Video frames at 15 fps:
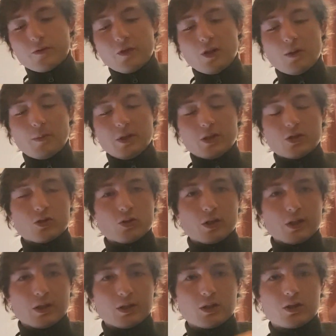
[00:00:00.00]
Felt a bit
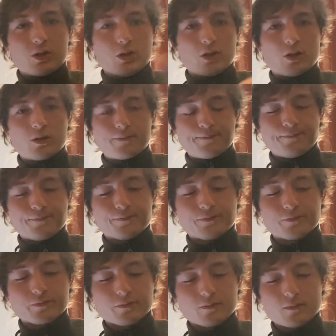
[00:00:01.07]
strange
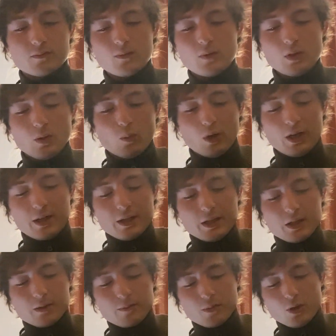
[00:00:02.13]
winding,